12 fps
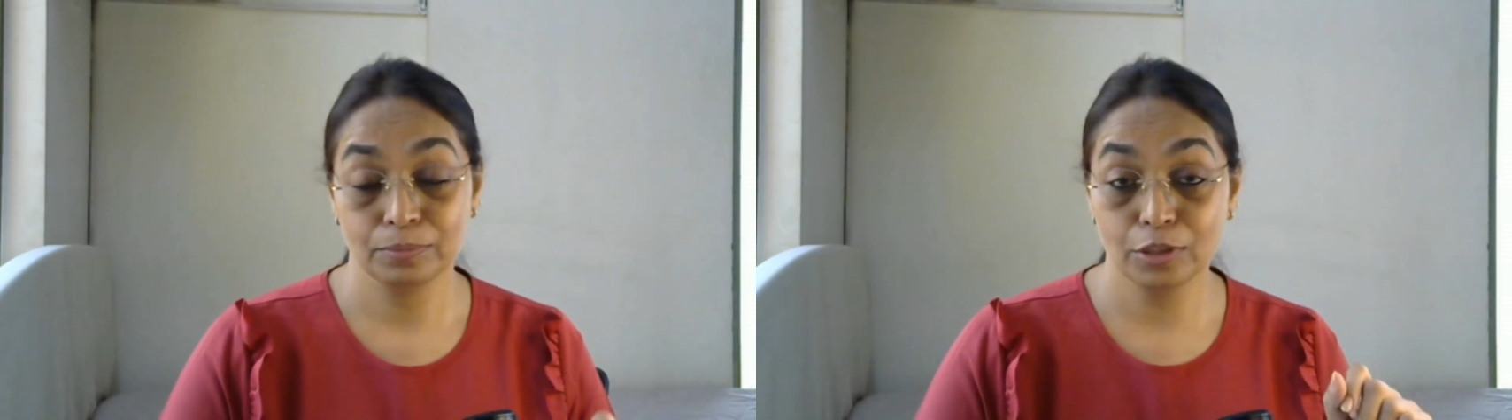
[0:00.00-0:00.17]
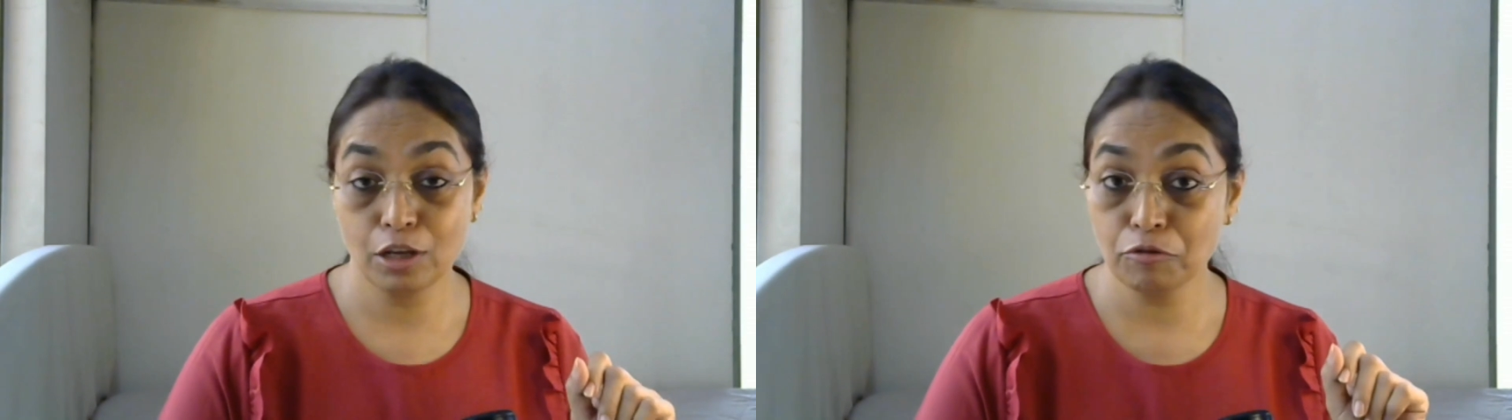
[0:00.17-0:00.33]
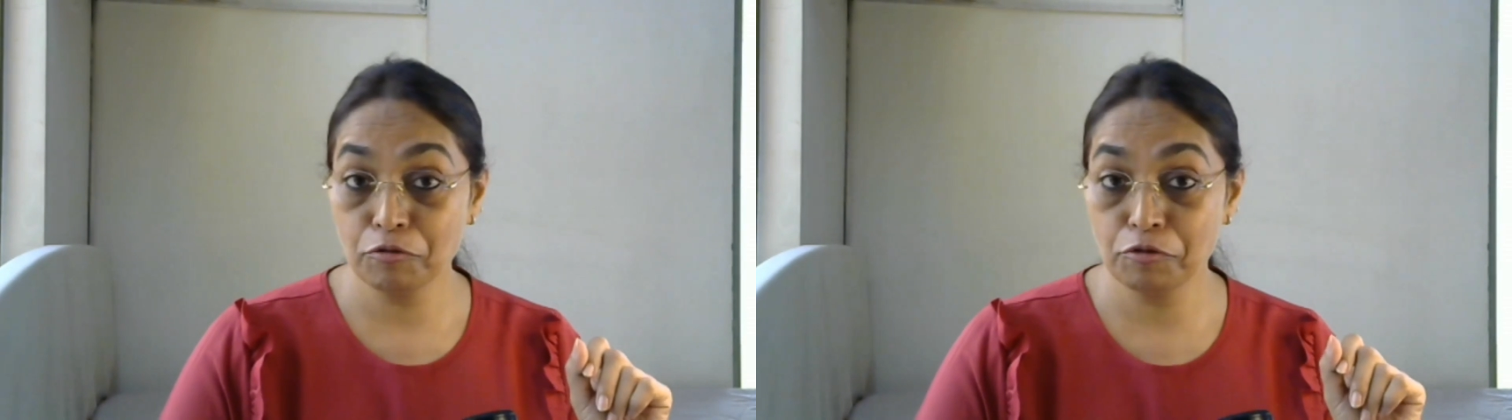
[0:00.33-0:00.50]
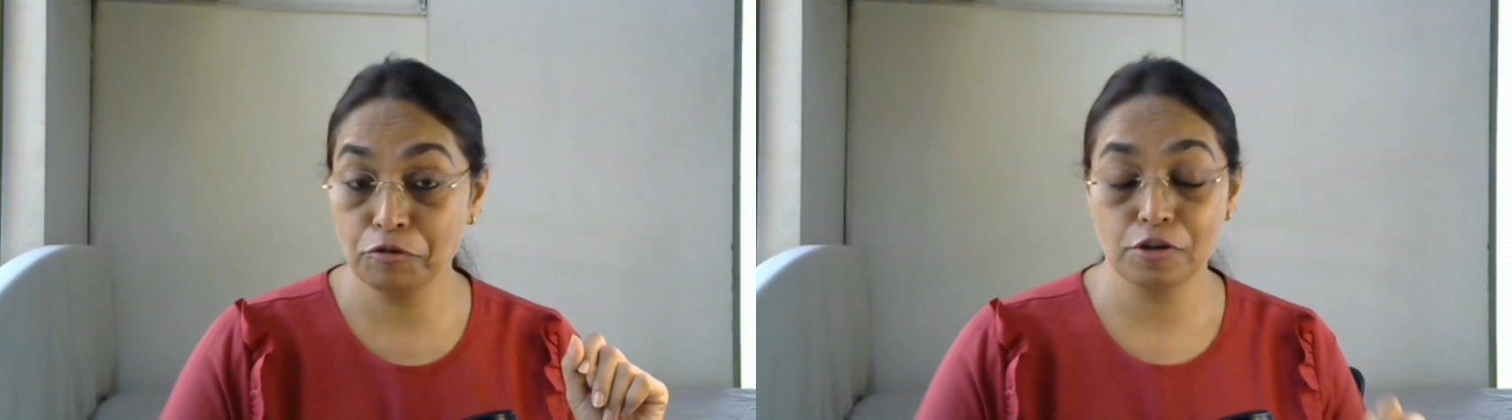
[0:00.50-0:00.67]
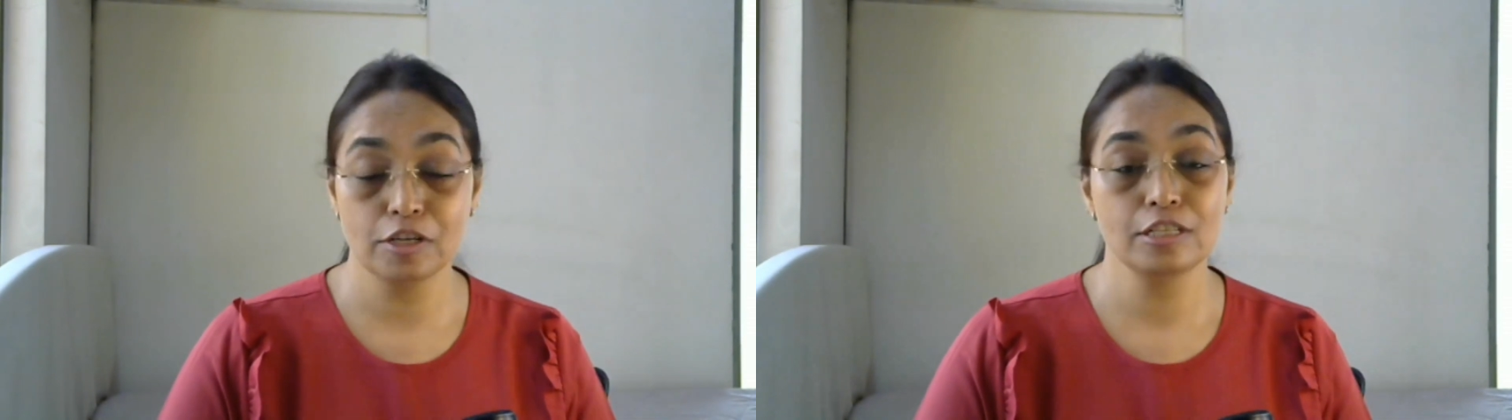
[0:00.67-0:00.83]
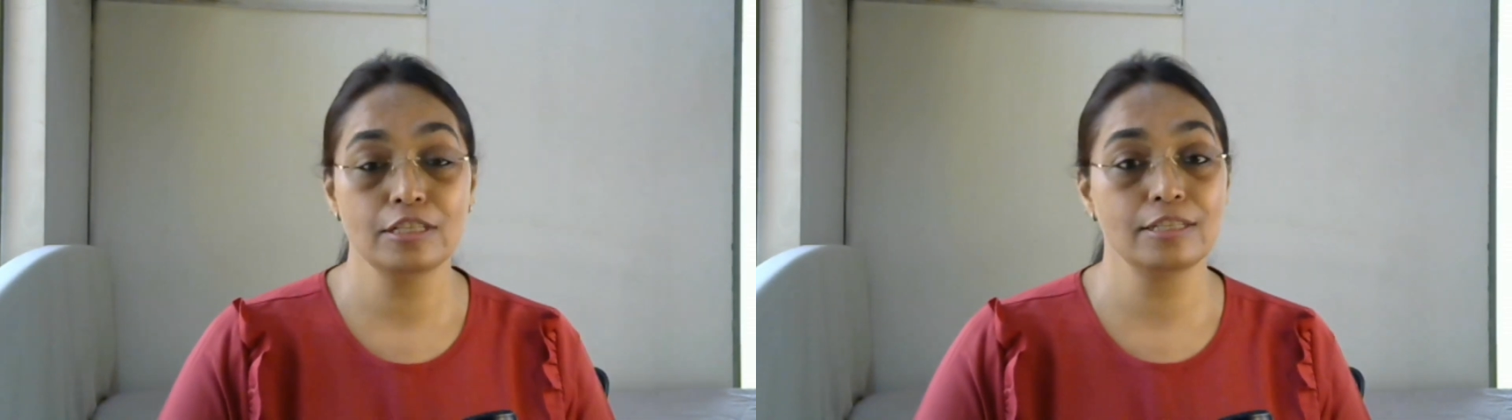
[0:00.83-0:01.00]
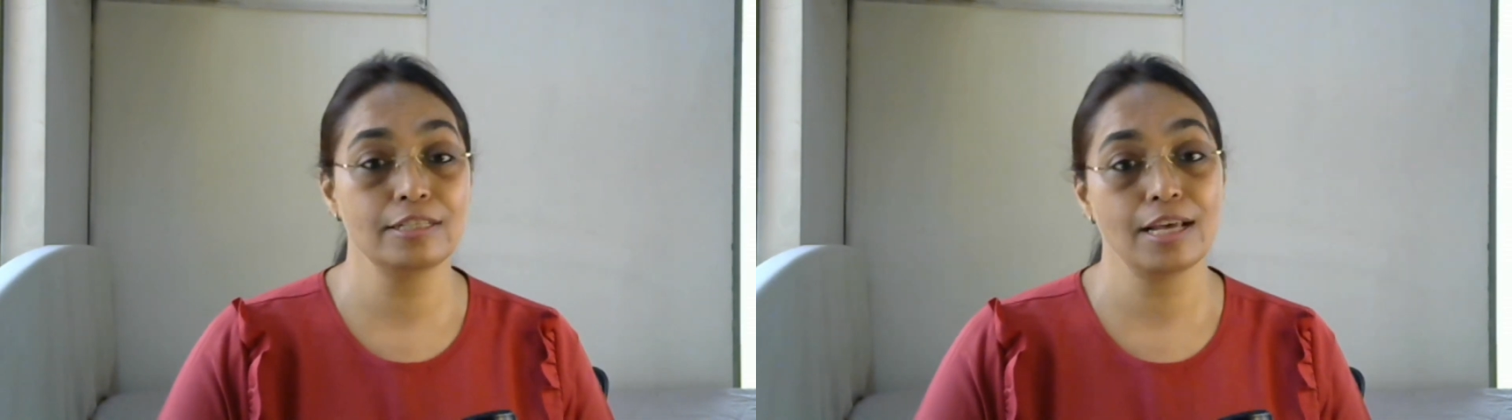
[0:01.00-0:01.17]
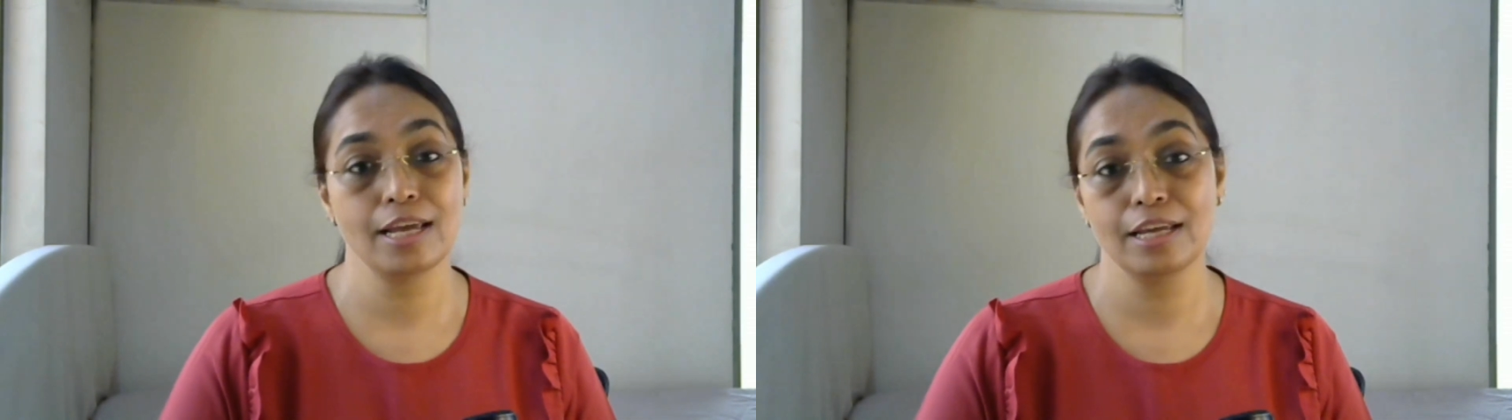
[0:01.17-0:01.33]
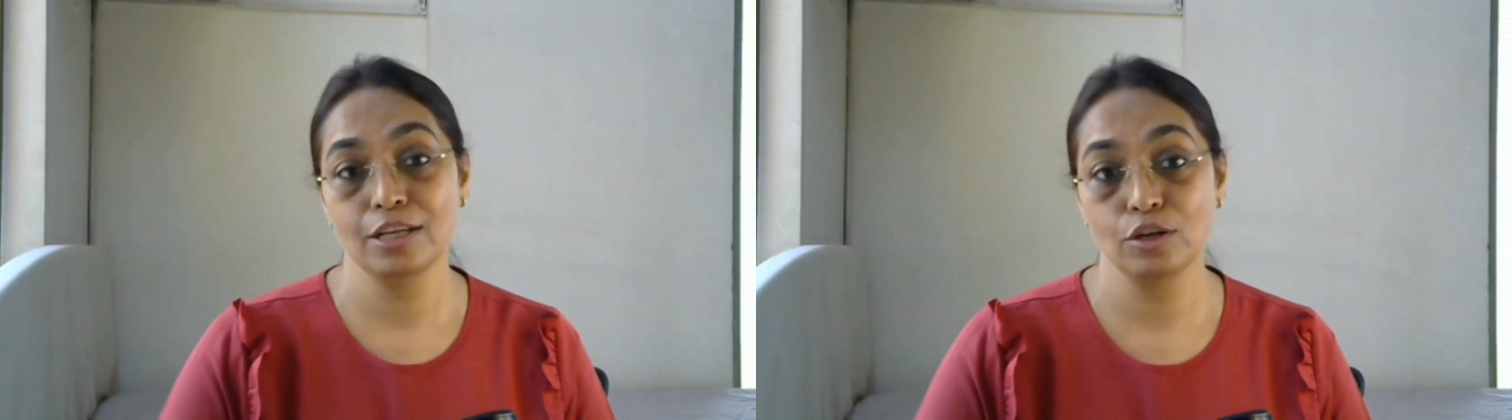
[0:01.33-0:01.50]
the first
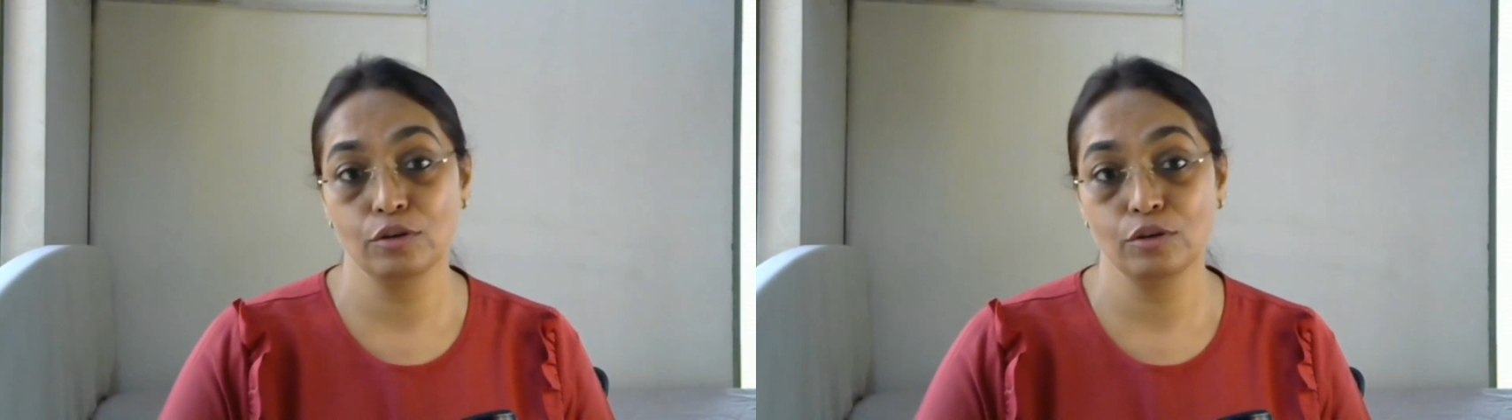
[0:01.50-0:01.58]
sign